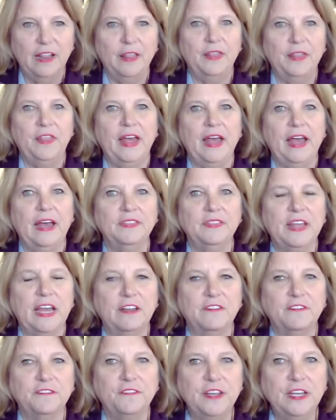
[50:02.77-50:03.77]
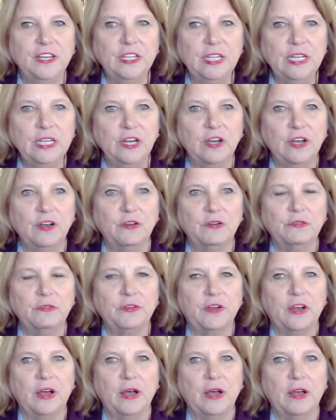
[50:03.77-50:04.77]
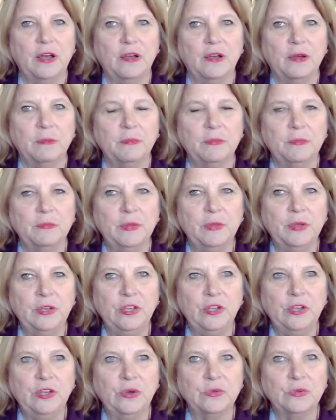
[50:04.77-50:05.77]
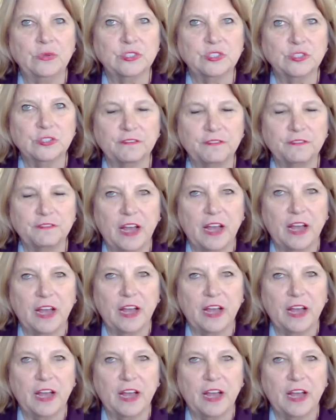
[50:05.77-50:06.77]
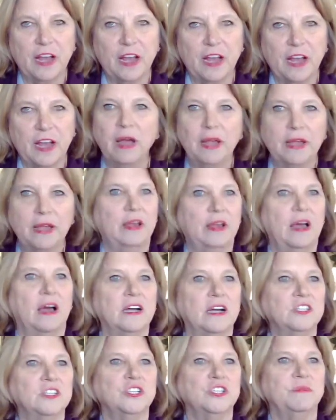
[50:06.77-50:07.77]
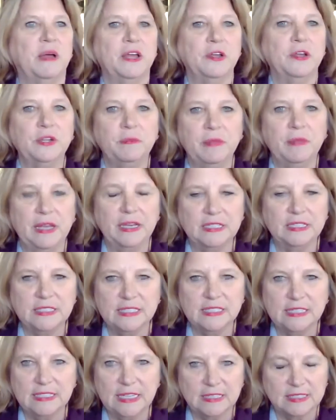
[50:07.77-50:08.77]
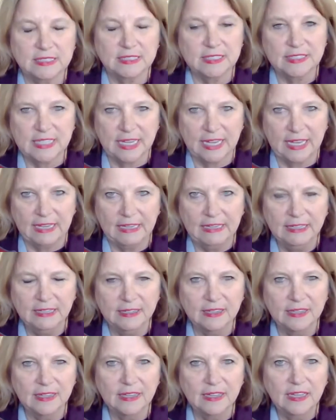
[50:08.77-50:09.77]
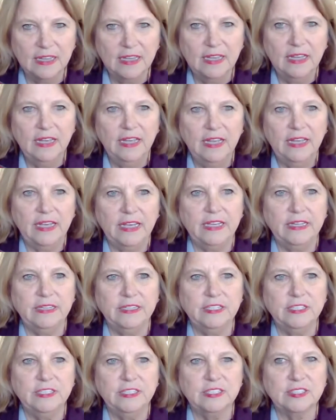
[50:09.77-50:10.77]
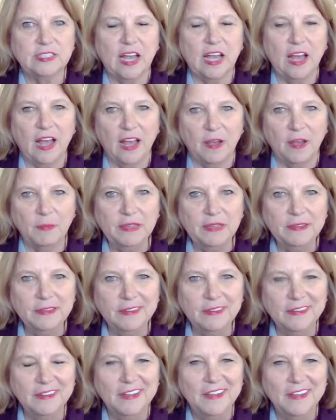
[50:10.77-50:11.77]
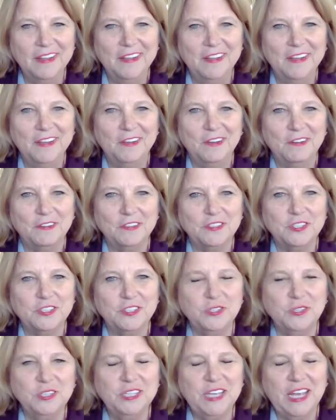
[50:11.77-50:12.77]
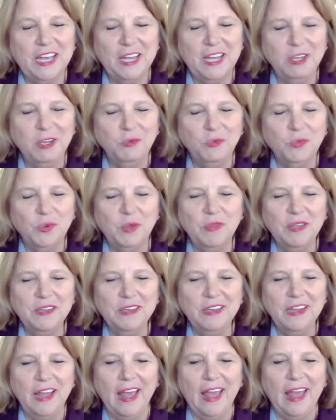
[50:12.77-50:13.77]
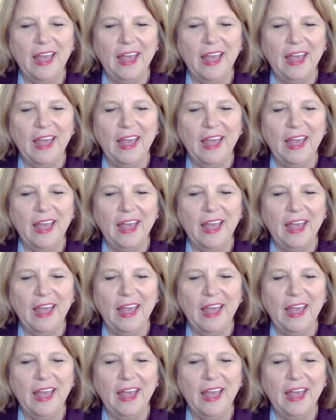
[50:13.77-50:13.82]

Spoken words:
That feeling of, survival, like, oh my gosh, am I going to make it to the next day, is common to the Kenyan women.